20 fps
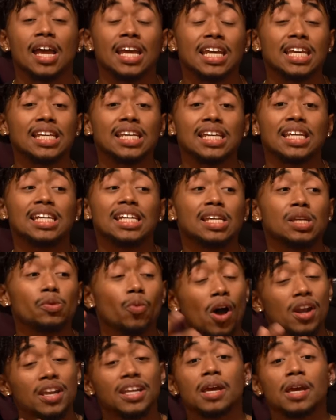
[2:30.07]
He, he, he
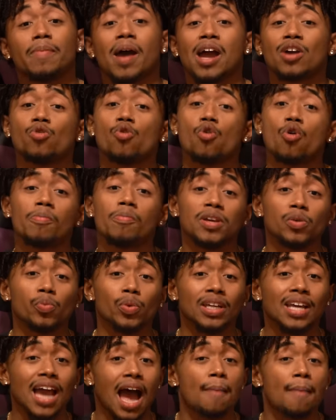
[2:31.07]
wanted to get back cool with me.
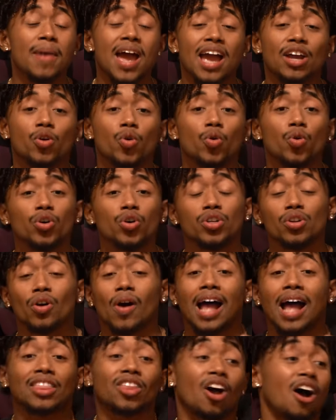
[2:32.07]
We got back cool. You know,
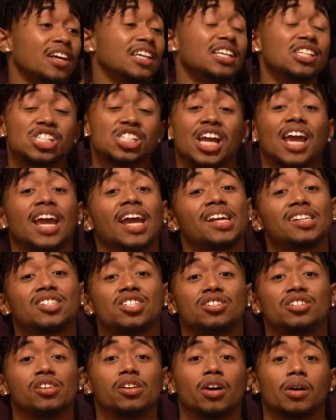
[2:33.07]
I thought he
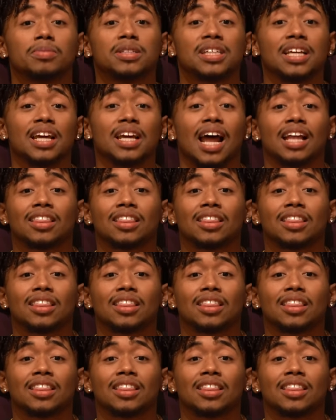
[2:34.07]
changed. You know what I'm saying?